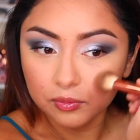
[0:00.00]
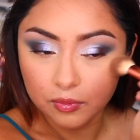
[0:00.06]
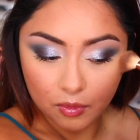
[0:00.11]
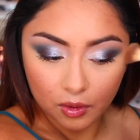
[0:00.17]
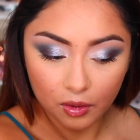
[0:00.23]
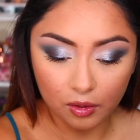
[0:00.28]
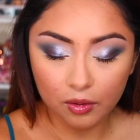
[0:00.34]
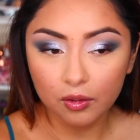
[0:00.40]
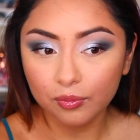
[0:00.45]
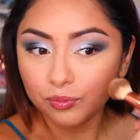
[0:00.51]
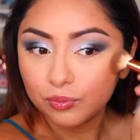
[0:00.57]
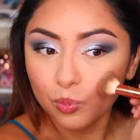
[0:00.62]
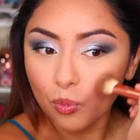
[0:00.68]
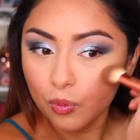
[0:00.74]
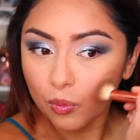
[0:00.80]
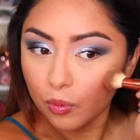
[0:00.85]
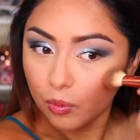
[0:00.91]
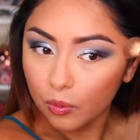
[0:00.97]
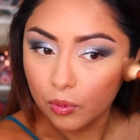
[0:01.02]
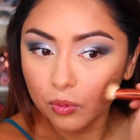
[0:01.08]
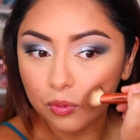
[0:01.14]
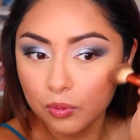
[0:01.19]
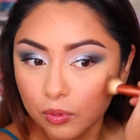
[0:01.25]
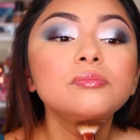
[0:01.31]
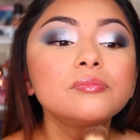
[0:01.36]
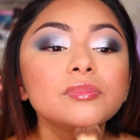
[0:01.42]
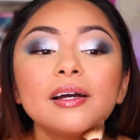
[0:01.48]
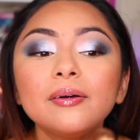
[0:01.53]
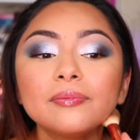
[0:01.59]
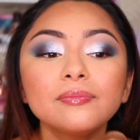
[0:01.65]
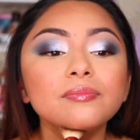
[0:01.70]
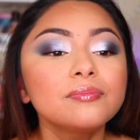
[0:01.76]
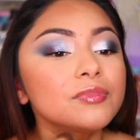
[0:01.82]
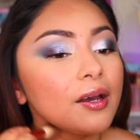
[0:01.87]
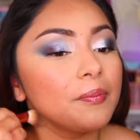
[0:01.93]
By the way, this one is in the
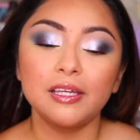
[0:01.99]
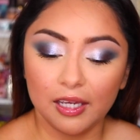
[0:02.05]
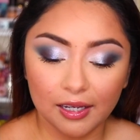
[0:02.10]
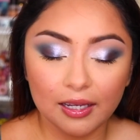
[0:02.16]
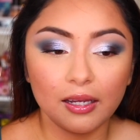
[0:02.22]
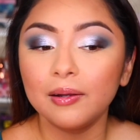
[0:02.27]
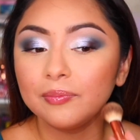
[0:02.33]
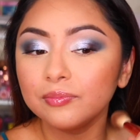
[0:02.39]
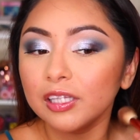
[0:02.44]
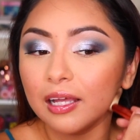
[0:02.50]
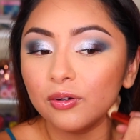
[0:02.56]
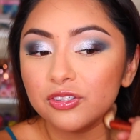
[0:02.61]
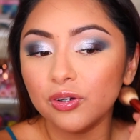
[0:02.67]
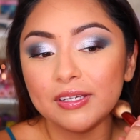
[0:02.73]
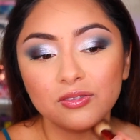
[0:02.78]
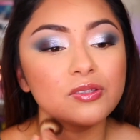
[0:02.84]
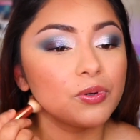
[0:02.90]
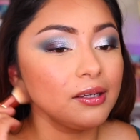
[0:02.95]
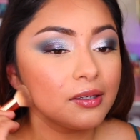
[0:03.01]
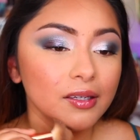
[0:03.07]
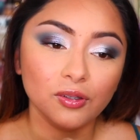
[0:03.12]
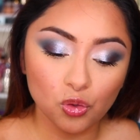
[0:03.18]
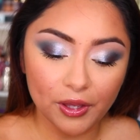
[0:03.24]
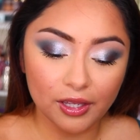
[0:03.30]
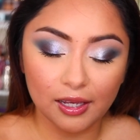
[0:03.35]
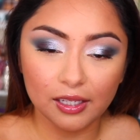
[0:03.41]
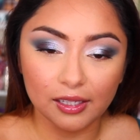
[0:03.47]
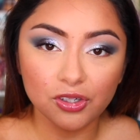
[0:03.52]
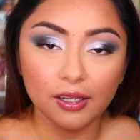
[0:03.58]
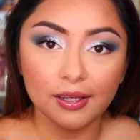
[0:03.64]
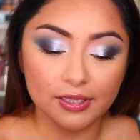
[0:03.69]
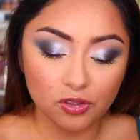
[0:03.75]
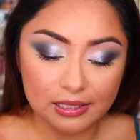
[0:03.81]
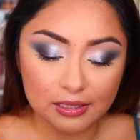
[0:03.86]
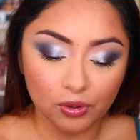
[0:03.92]
shade Sunny Honey. And I'm also going to be
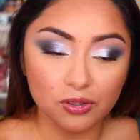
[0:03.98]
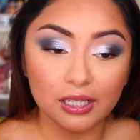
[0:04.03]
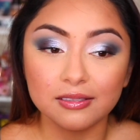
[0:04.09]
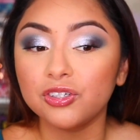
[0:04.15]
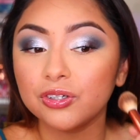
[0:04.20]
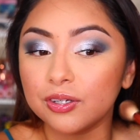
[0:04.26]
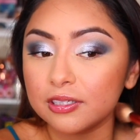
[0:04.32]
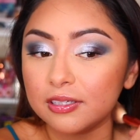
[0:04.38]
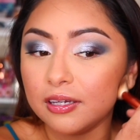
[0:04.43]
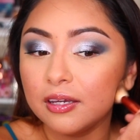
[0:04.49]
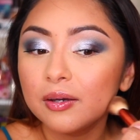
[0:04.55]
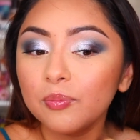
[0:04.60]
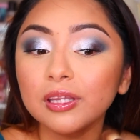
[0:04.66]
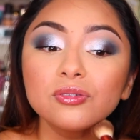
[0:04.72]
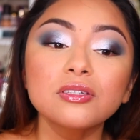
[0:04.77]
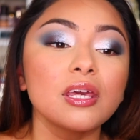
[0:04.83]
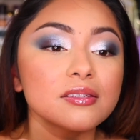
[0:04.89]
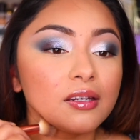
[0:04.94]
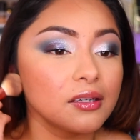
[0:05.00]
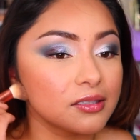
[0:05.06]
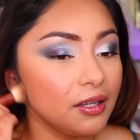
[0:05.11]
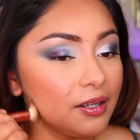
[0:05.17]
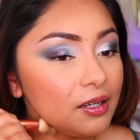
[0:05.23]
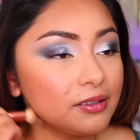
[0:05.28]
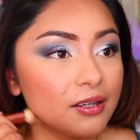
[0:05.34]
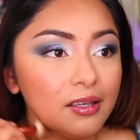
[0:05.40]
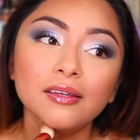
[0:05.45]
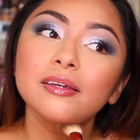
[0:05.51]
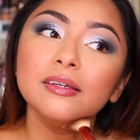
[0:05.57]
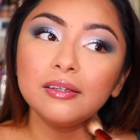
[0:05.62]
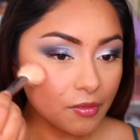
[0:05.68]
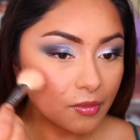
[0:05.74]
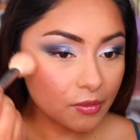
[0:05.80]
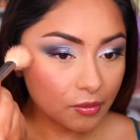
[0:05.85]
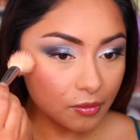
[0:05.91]
applying the Pink Wink
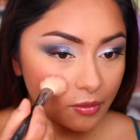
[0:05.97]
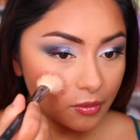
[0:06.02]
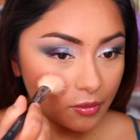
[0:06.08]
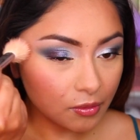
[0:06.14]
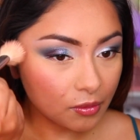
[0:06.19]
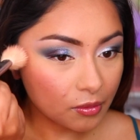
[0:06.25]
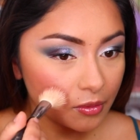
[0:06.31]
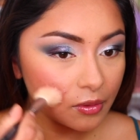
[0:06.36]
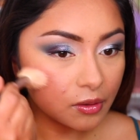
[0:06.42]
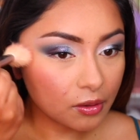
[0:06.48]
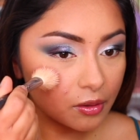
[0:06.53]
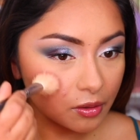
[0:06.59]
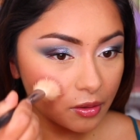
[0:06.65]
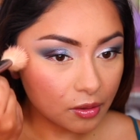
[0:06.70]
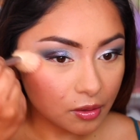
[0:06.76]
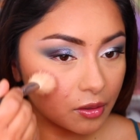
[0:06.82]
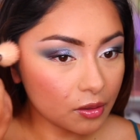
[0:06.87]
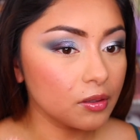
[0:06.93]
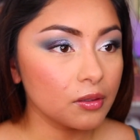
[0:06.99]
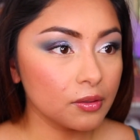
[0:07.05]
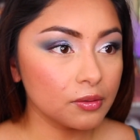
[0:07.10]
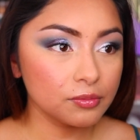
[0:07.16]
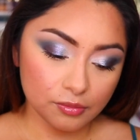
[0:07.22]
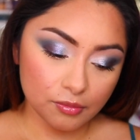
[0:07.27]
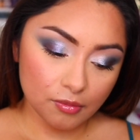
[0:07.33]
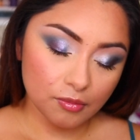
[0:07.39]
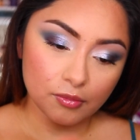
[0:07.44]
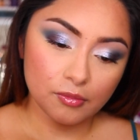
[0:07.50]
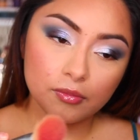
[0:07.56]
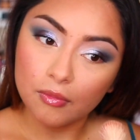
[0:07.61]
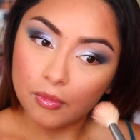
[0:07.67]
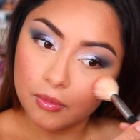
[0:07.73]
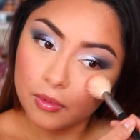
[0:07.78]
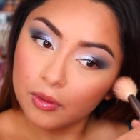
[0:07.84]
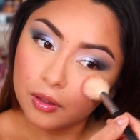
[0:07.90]
blush. And I'm going to
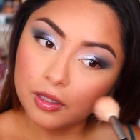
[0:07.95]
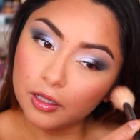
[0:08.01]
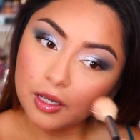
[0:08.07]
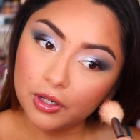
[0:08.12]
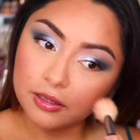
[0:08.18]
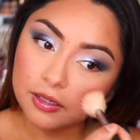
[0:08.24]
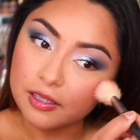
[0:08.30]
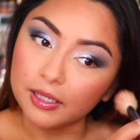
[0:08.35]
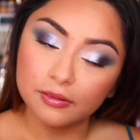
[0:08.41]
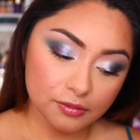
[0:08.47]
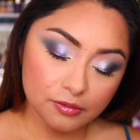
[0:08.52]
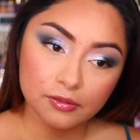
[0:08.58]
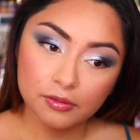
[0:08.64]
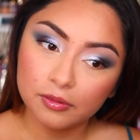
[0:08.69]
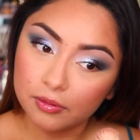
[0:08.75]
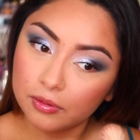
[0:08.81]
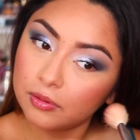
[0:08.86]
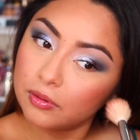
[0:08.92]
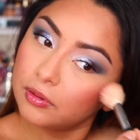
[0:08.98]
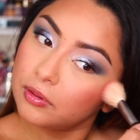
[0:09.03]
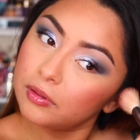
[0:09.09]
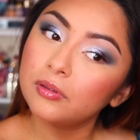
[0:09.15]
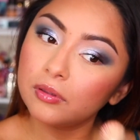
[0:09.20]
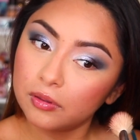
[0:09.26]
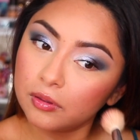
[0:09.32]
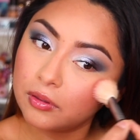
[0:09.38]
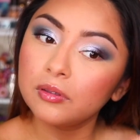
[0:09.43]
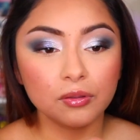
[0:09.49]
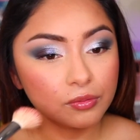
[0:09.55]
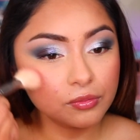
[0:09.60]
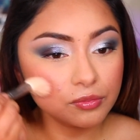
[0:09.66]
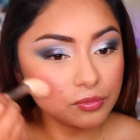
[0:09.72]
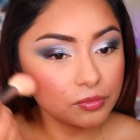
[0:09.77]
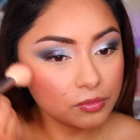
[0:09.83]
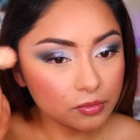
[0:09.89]
go back into the
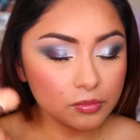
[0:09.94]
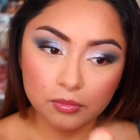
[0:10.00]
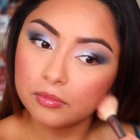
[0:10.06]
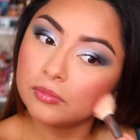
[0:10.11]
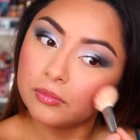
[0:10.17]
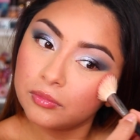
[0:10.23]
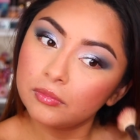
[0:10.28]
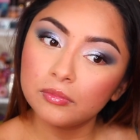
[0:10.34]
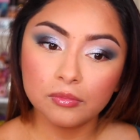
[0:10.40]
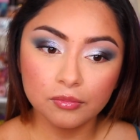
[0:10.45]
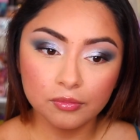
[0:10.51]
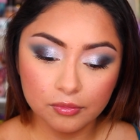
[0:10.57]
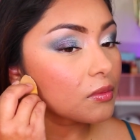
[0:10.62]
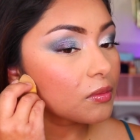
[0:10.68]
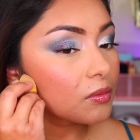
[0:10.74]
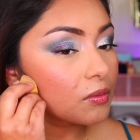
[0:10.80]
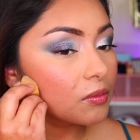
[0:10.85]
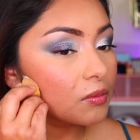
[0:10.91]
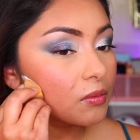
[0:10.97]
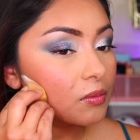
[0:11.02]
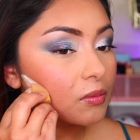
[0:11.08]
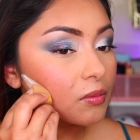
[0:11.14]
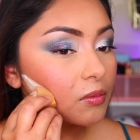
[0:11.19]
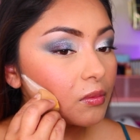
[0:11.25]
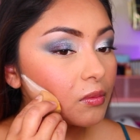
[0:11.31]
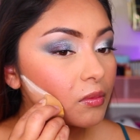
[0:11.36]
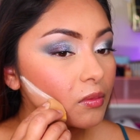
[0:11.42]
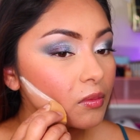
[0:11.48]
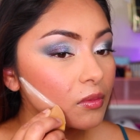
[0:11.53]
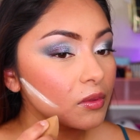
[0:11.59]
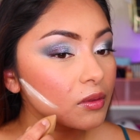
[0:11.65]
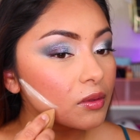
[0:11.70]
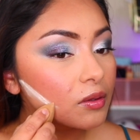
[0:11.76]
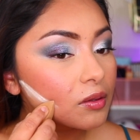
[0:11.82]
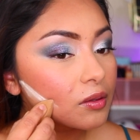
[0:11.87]
translucent powder from Laura Mercier and applying
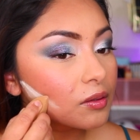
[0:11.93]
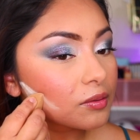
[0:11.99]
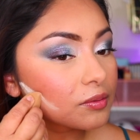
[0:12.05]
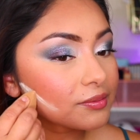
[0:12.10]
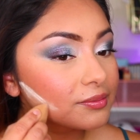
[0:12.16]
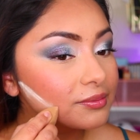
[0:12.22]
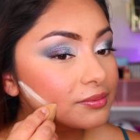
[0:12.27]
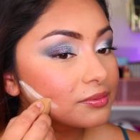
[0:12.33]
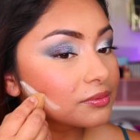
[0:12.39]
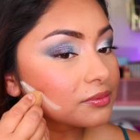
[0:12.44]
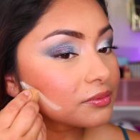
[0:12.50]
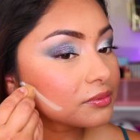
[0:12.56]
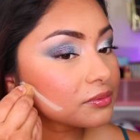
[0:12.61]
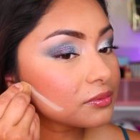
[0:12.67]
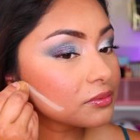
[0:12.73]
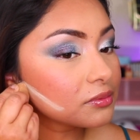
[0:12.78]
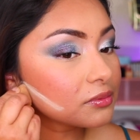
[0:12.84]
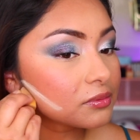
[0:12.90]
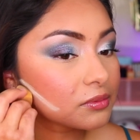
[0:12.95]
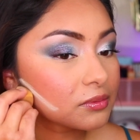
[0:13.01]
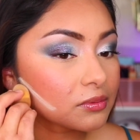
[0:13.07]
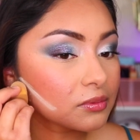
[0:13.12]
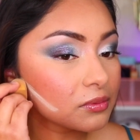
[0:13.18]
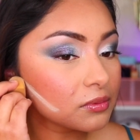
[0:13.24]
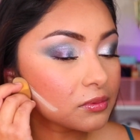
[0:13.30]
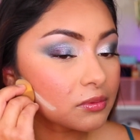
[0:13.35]
it underneath the cheek area just to